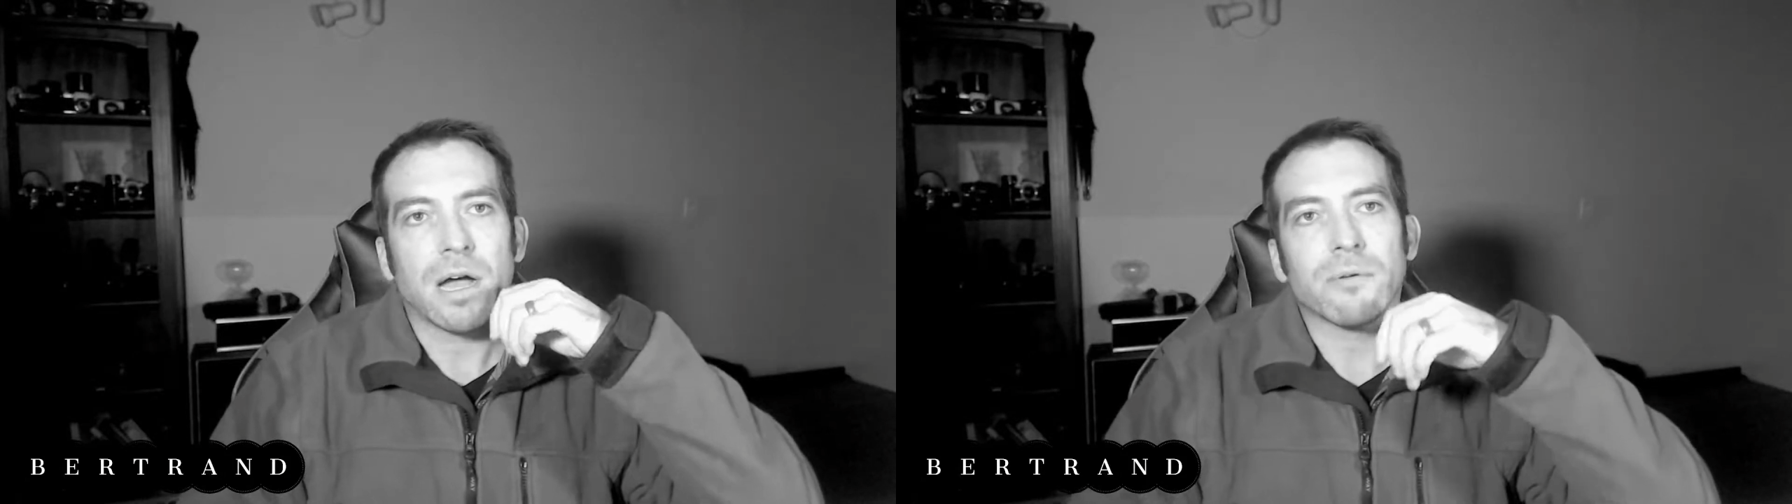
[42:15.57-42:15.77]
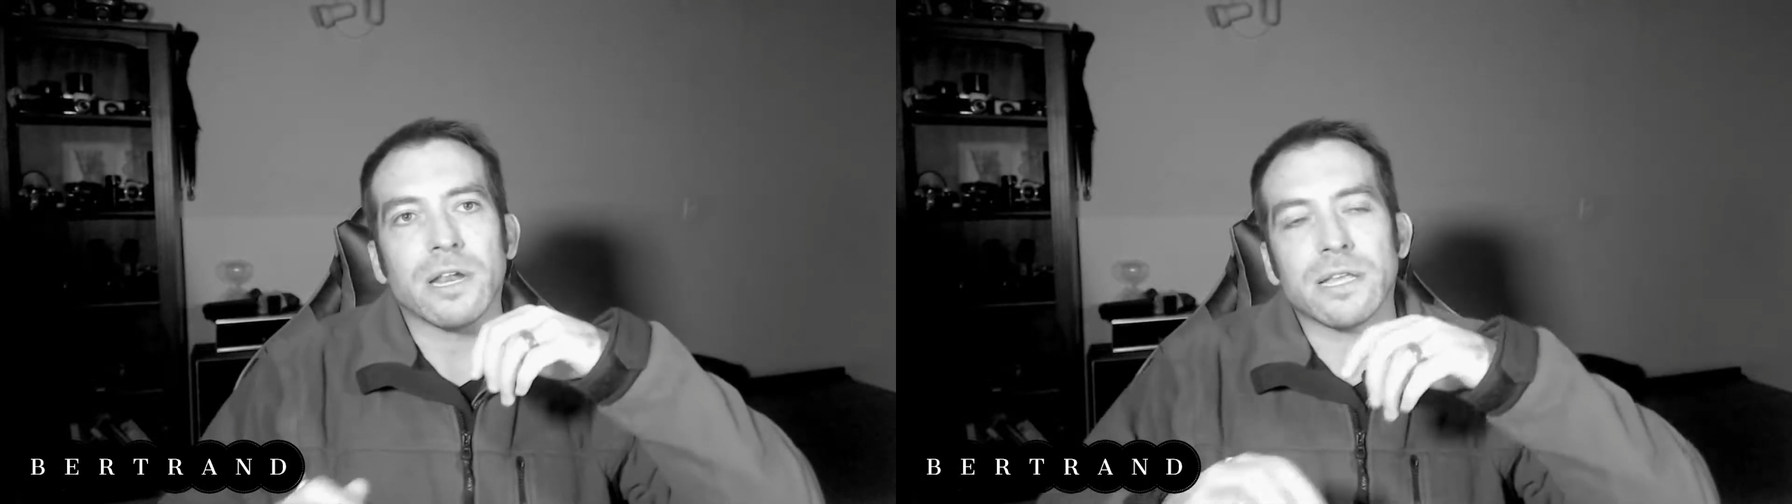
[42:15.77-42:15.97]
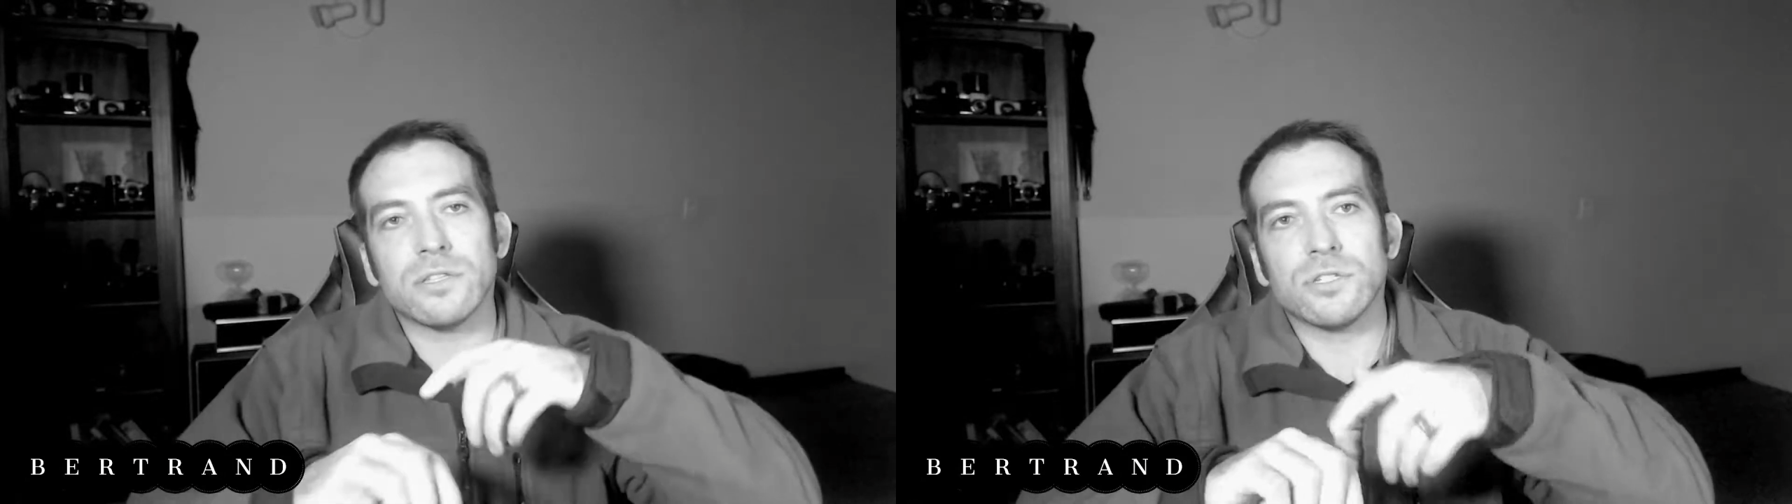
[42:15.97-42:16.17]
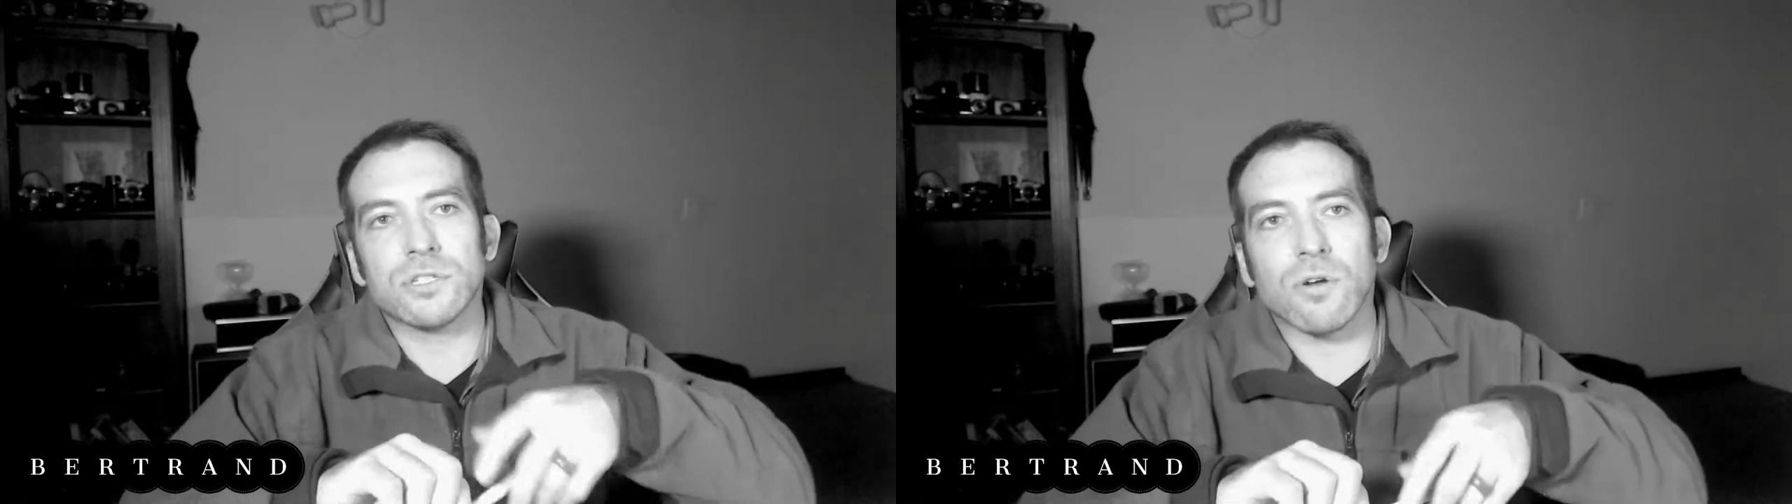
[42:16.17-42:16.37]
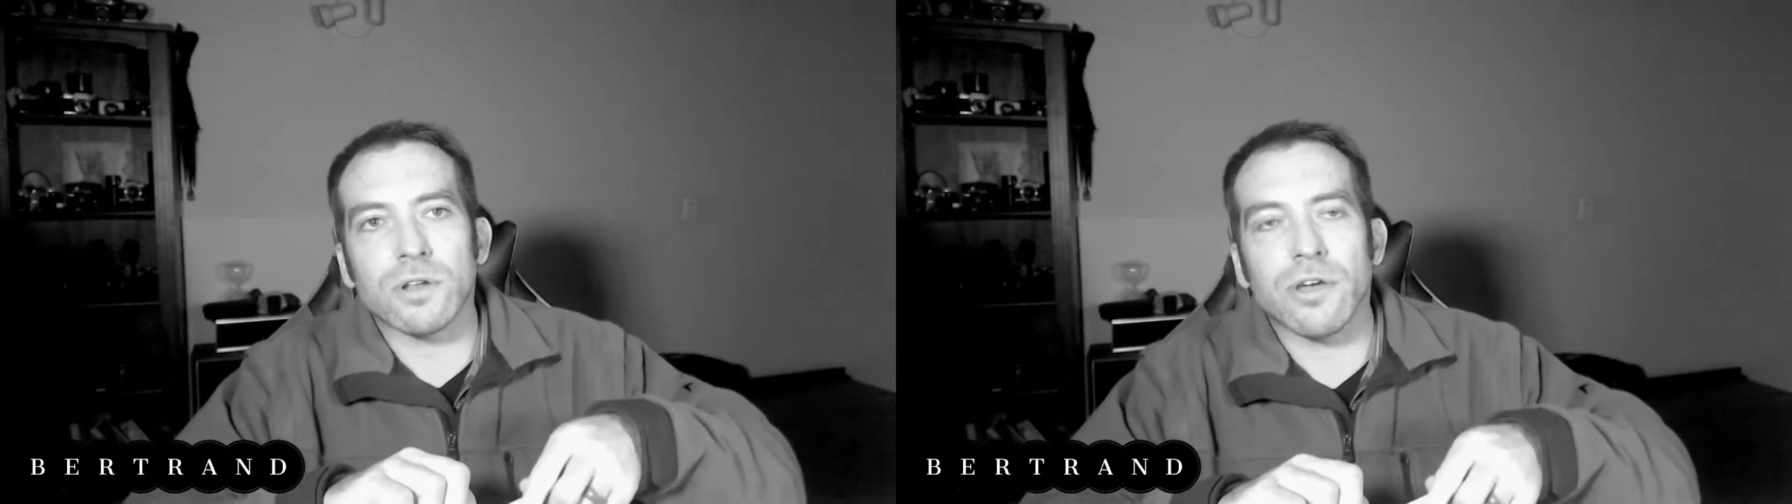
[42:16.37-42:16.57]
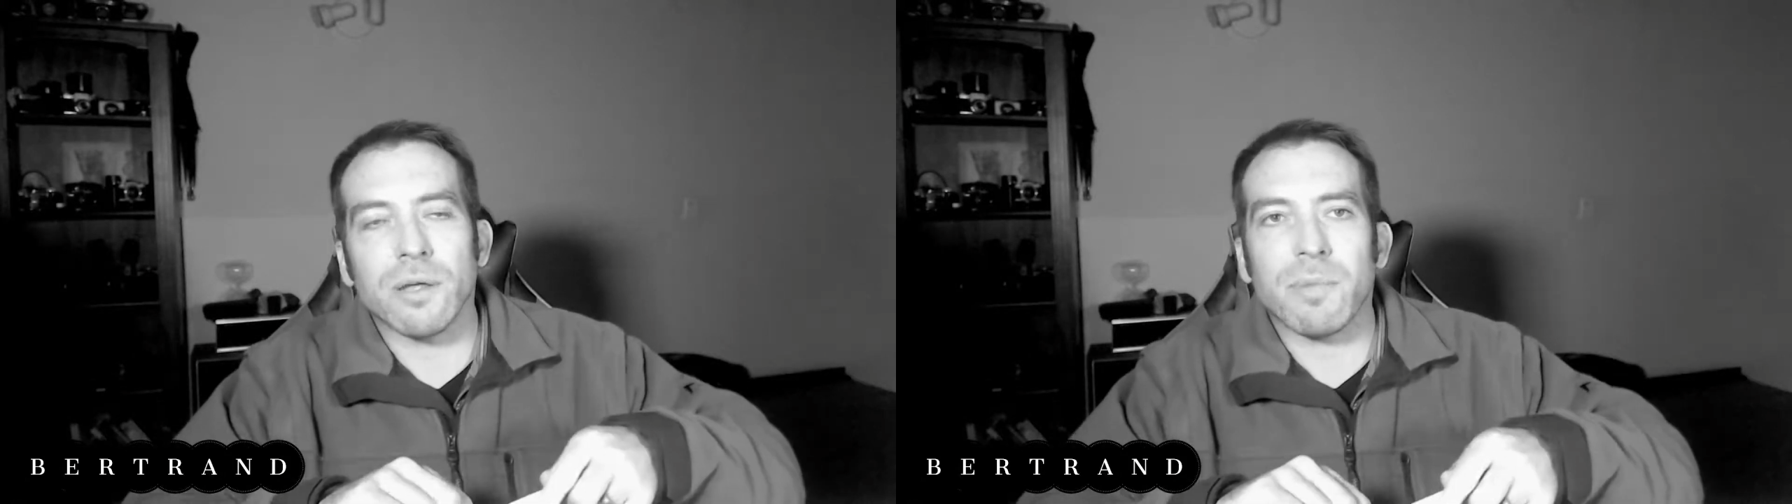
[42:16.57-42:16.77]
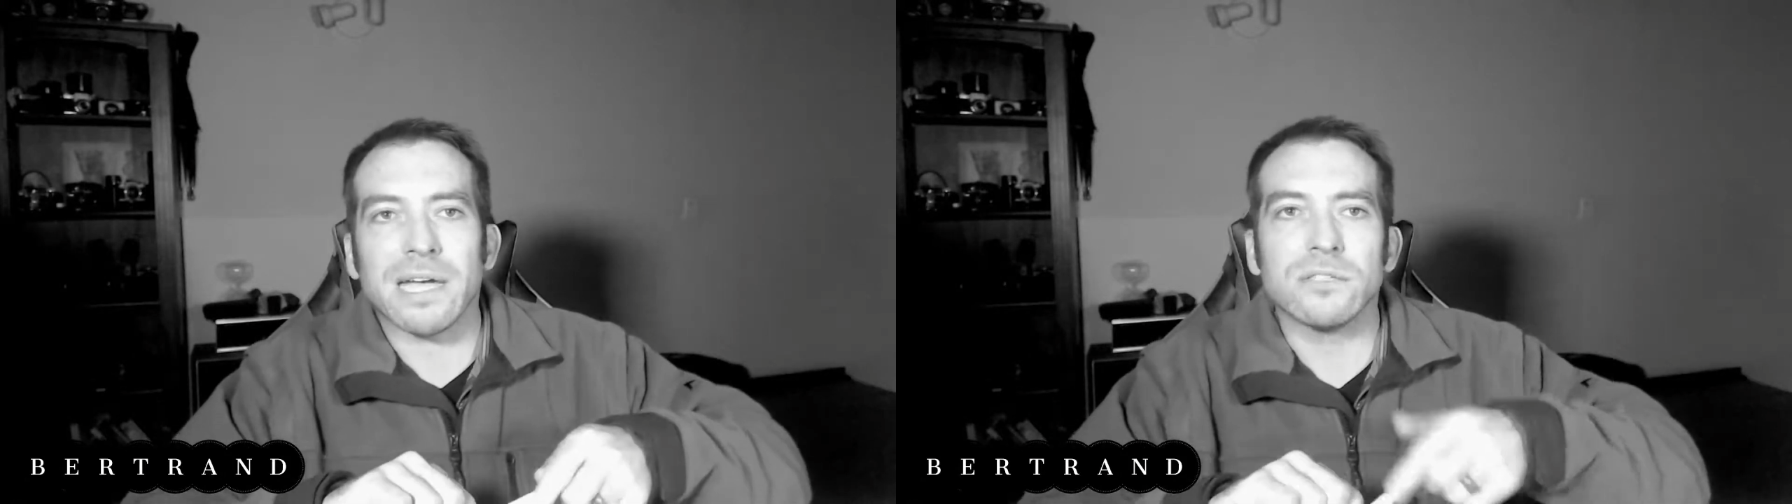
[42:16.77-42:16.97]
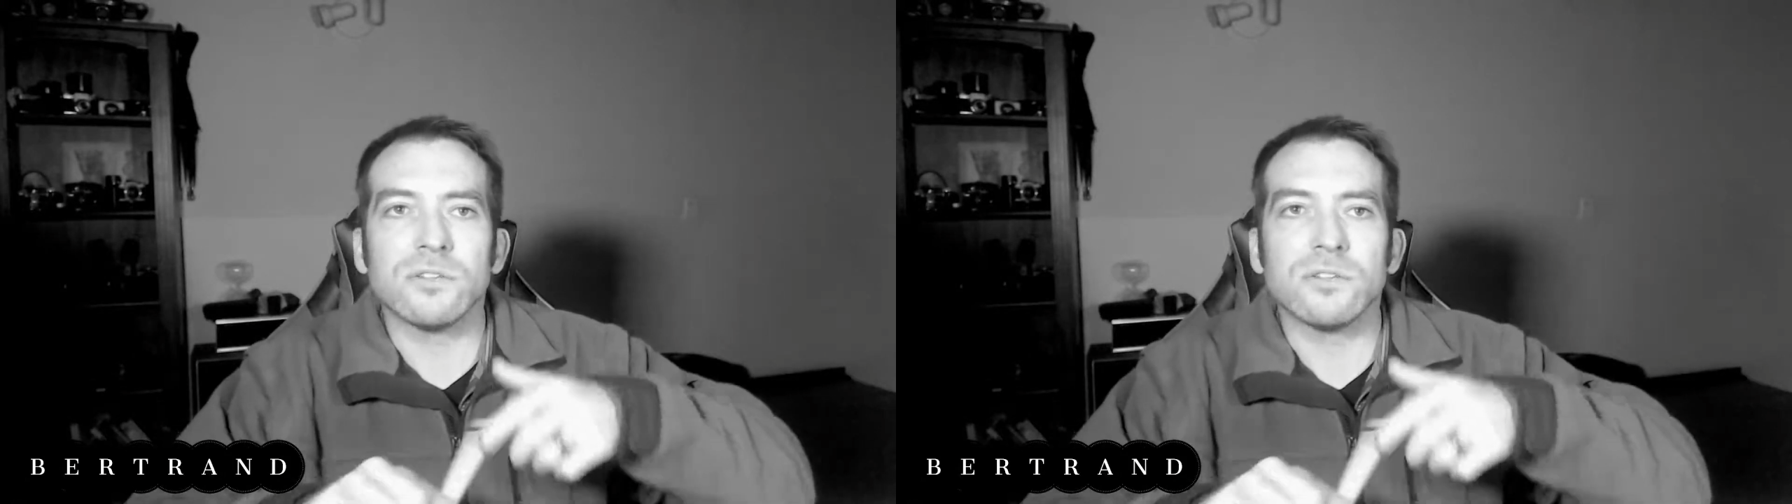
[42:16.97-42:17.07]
I'm going to start going back